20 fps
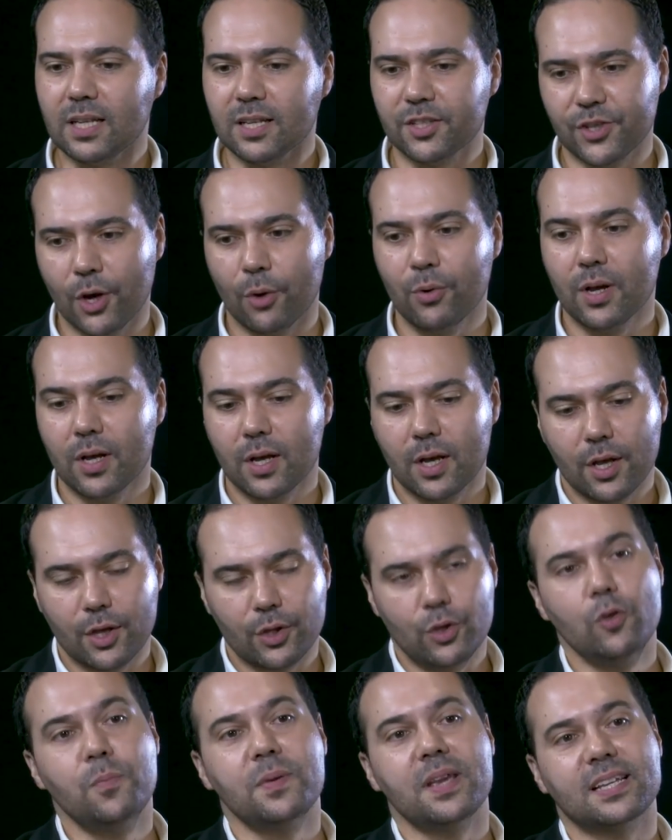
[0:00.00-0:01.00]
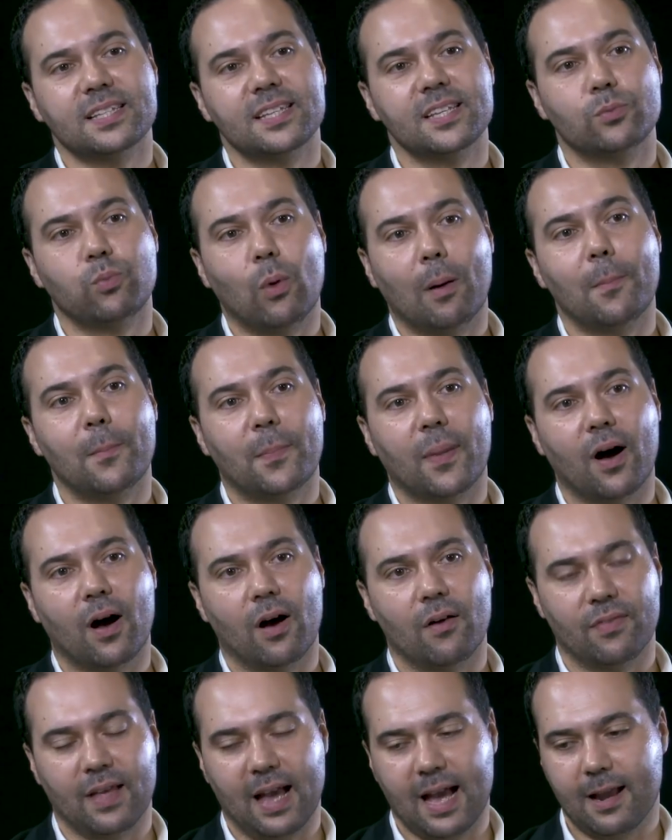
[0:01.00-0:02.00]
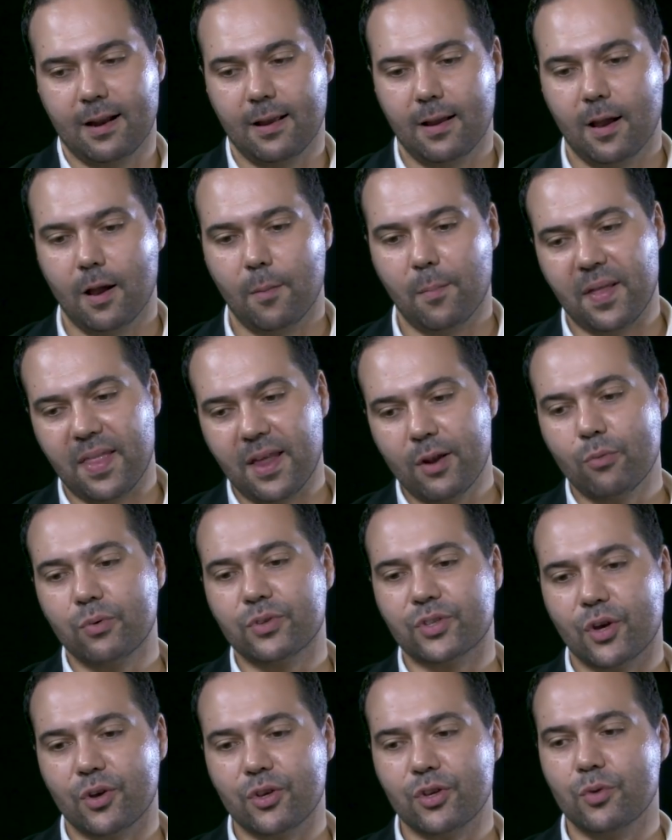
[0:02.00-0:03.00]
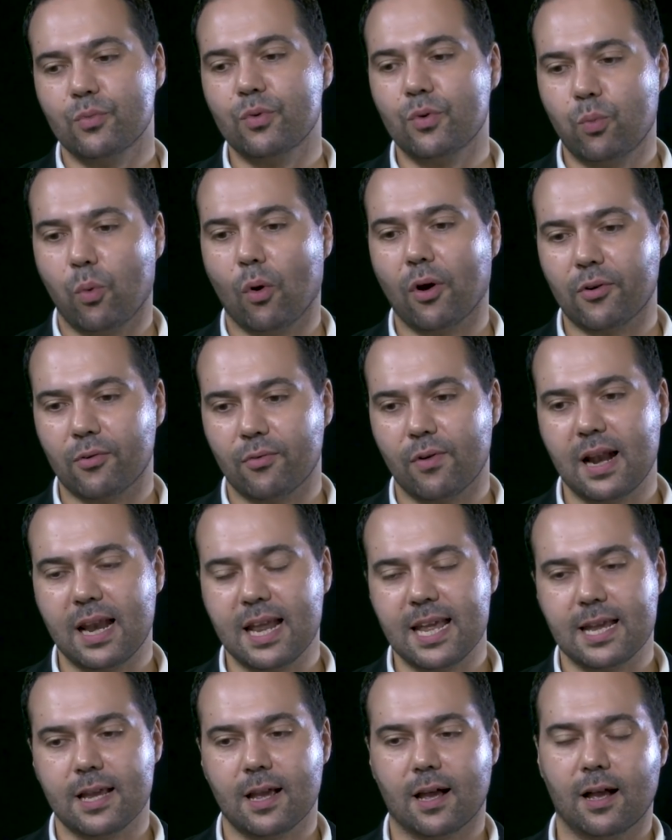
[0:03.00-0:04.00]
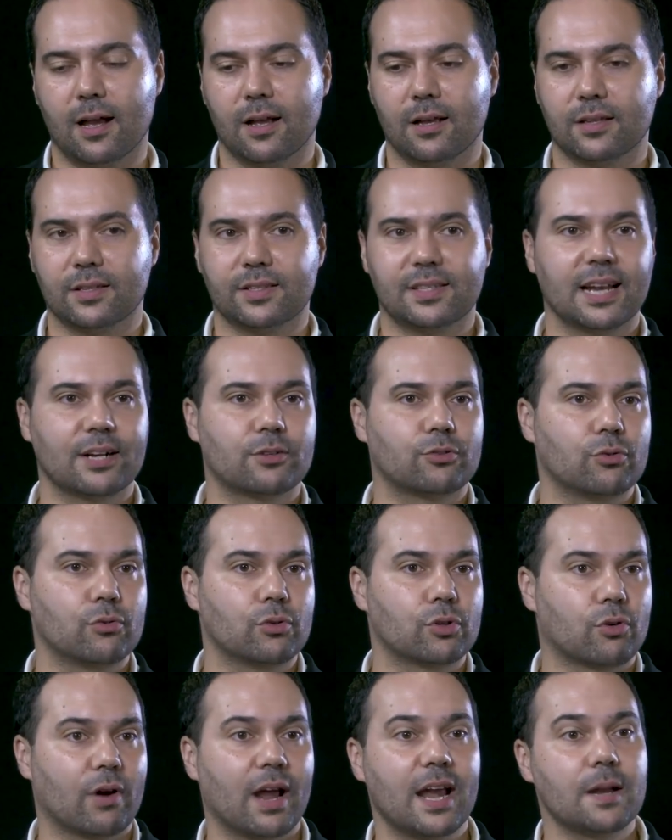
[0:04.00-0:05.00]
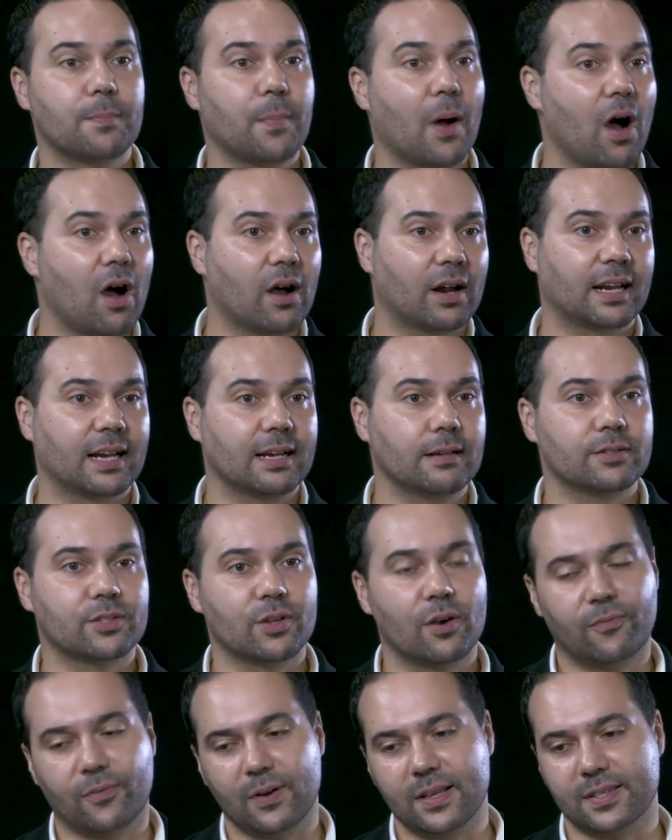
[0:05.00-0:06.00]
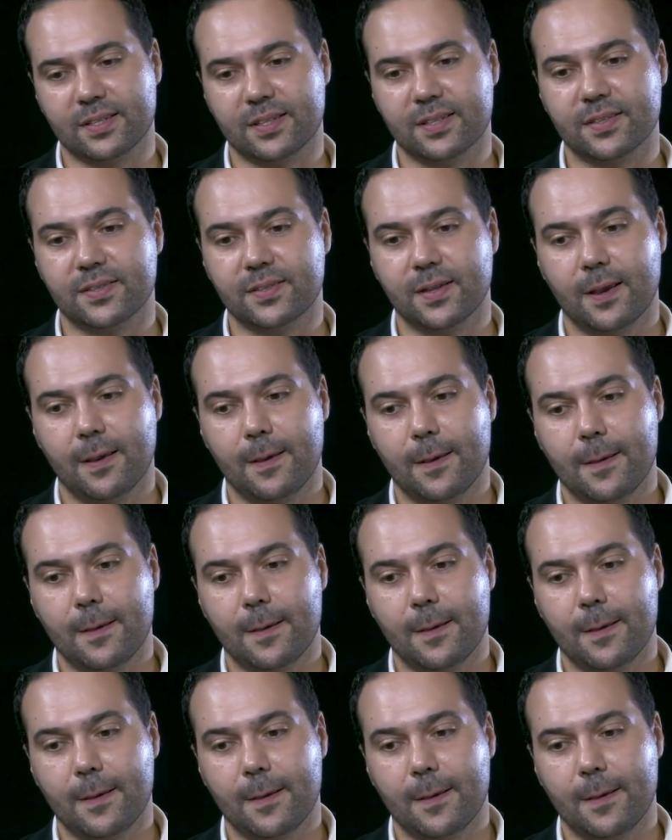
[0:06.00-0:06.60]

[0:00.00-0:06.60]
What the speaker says: So UBS is one part of that, but then also you would want really sectoral trade bargaining. So for instance,